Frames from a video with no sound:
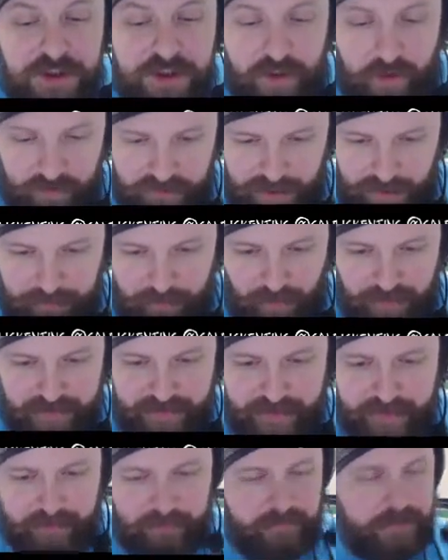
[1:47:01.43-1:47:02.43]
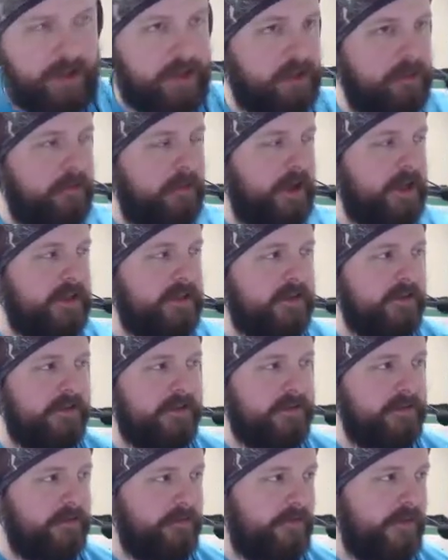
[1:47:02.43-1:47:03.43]
of our checkpoint systems. Got a nice
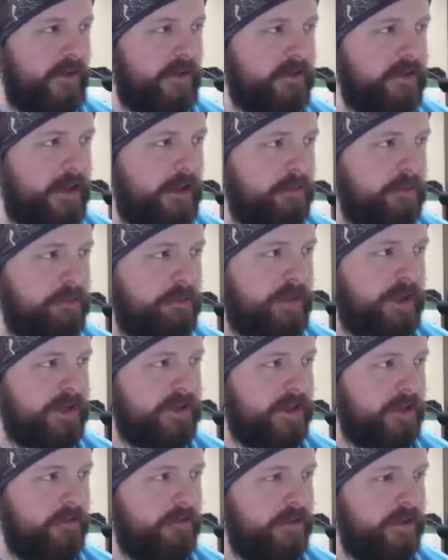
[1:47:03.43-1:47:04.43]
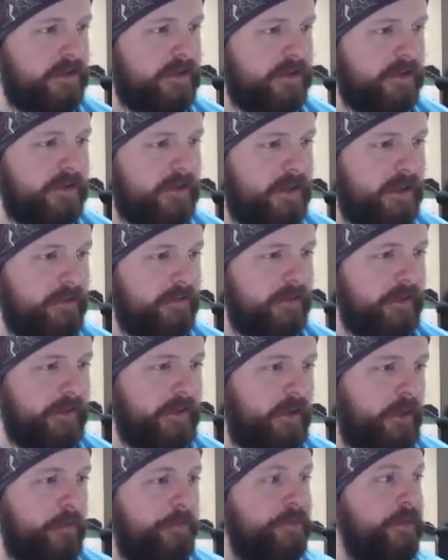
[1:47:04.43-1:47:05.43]
Volknut with a pretty sunset. There you
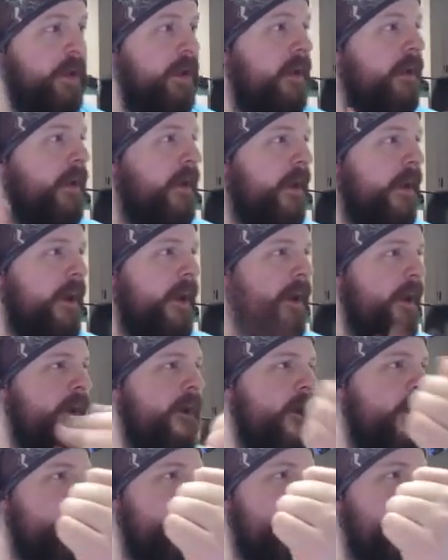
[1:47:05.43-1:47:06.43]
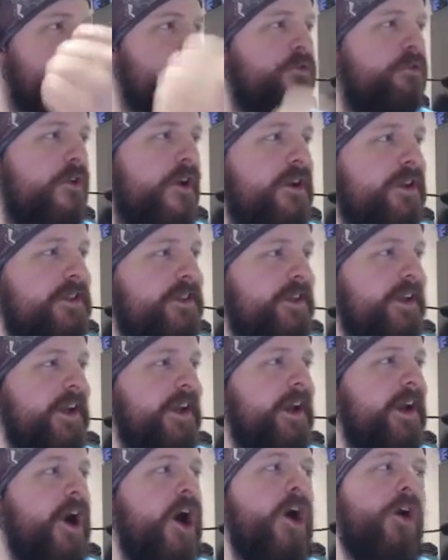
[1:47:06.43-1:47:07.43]
go.
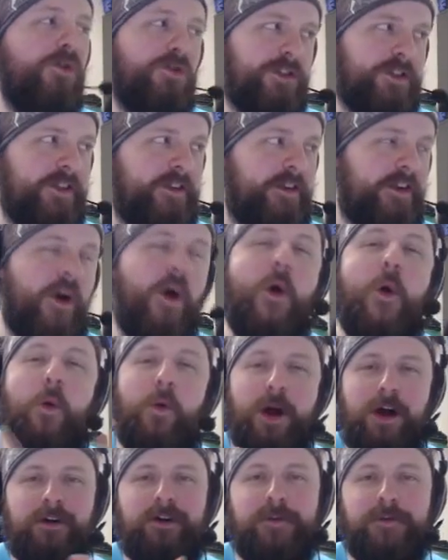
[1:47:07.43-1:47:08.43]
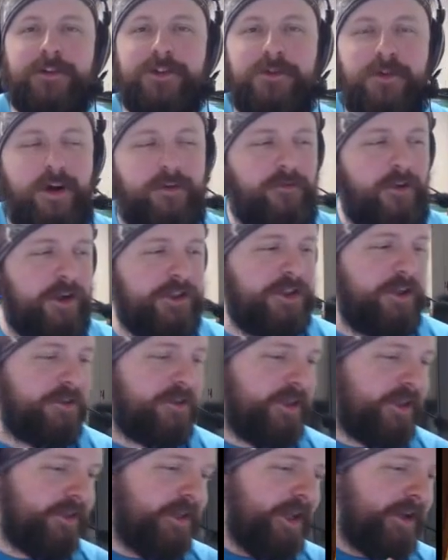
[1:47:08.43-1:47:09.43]
Frosty OC. Welcome to Squad Frosty
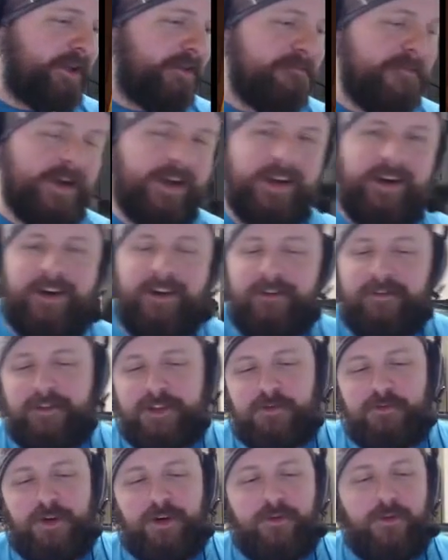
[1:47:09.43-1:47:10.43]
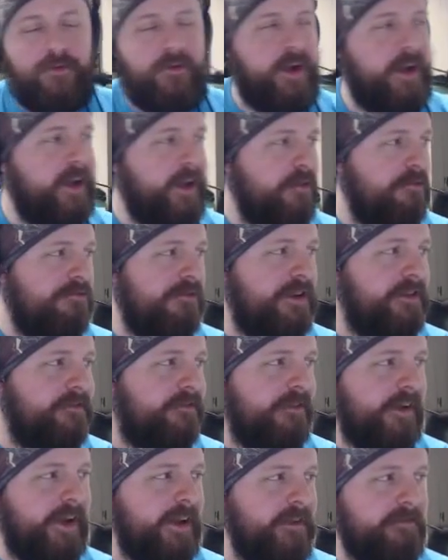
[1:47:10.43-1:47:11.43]
OC. Glad you can make it here. This is wonderful Viking
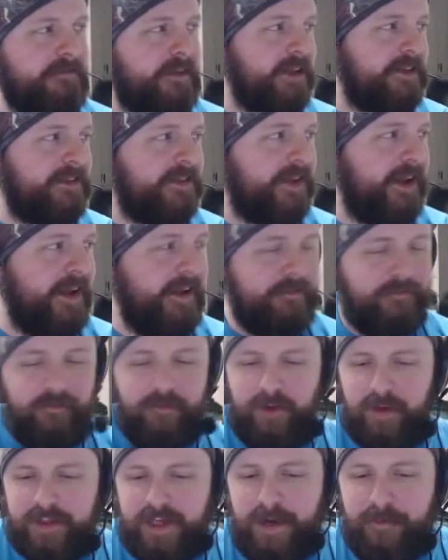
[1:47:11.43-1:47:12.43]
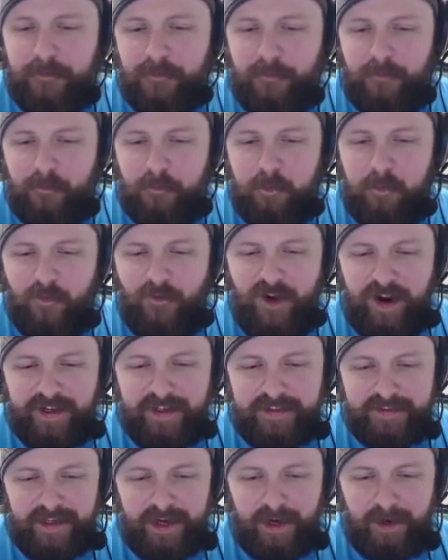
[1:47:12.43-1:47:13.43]
Wednesday. Same
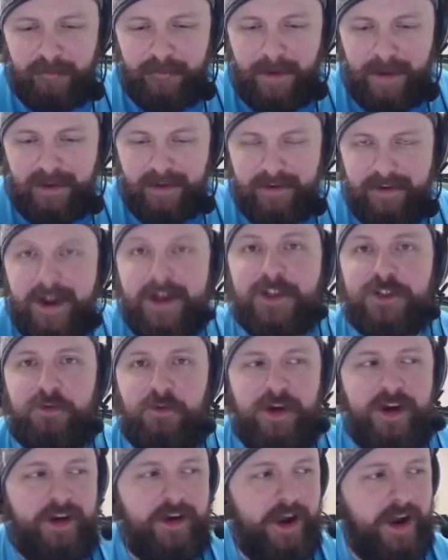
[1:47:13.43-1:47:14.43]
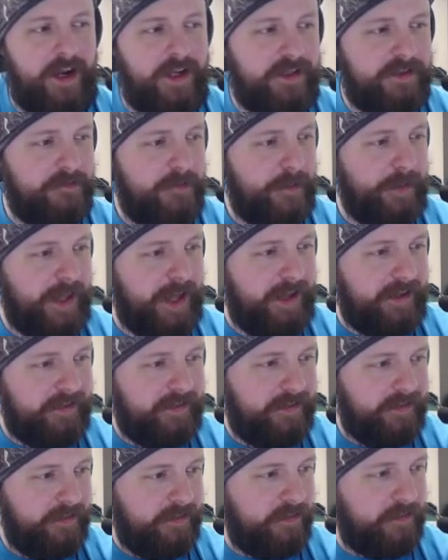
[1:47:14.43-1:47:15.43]
Viking time next week, guys. Remember that.
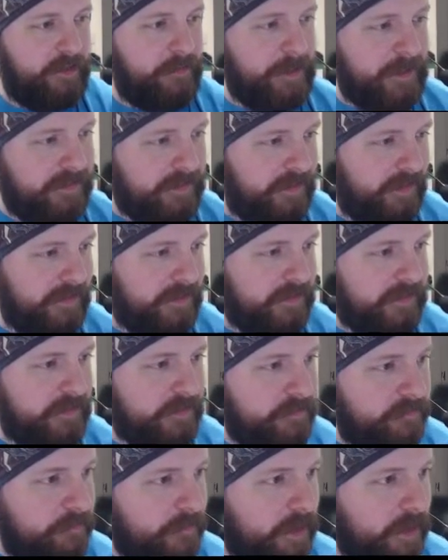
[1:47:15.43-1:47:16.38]
That makes sense.